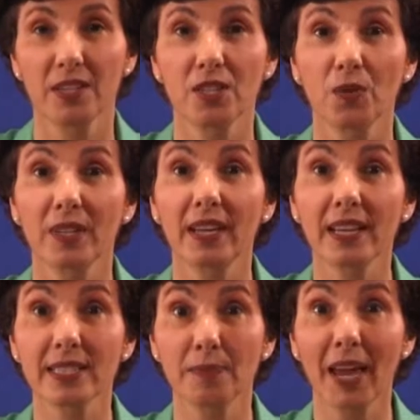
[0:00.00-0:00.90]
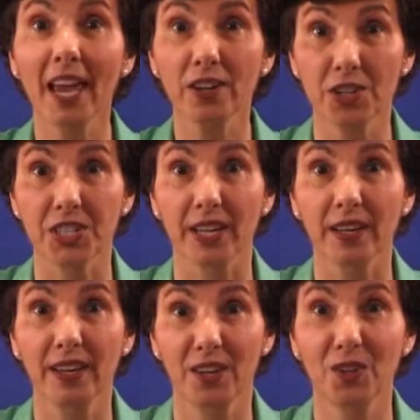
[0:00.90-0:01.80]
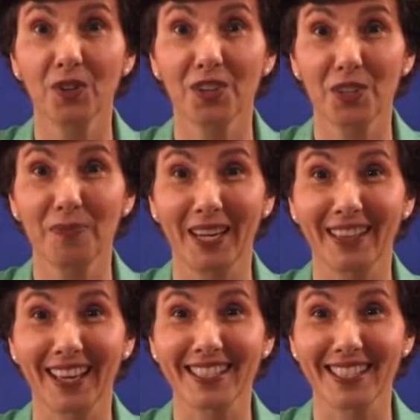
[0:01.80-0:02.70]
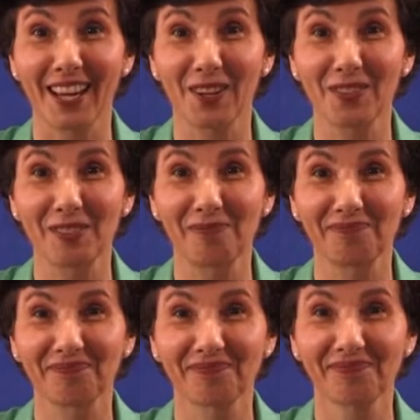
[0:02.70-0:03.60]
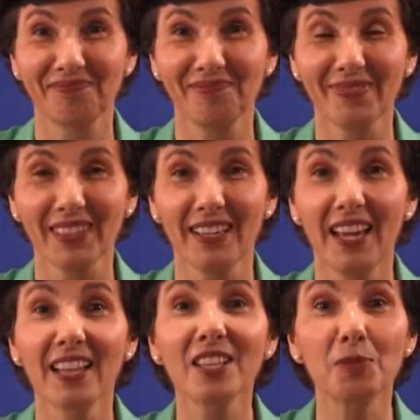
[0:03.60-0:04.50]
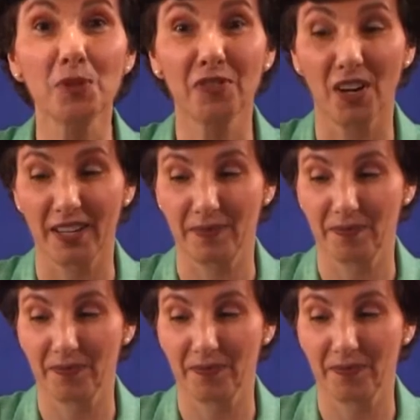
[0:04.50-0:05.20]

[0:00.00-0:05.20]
So it takes some energy in order to make that sound. Let's move on.